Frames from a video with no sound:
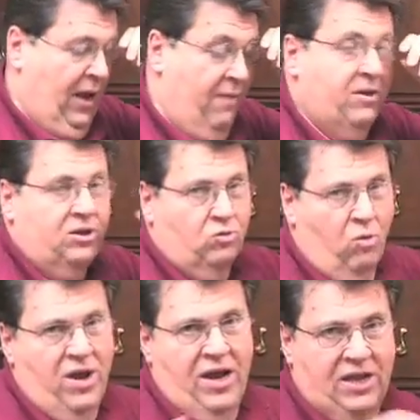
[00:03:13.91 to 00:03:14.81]
And this is
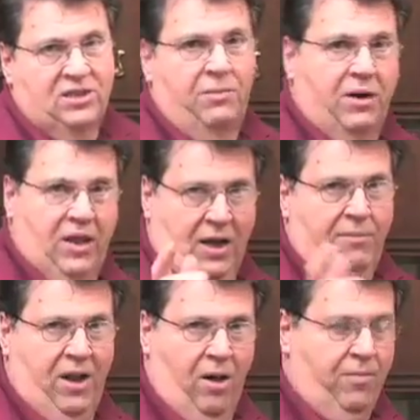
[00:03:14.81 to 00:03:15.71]
where you get somebody to
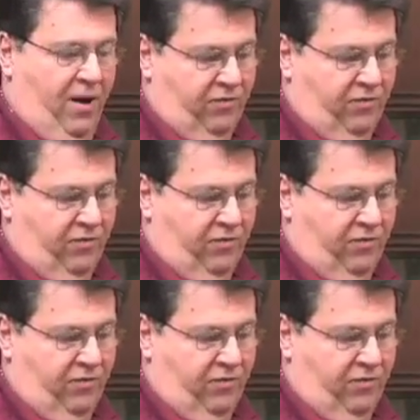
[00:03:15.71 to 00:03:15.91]
come and help you.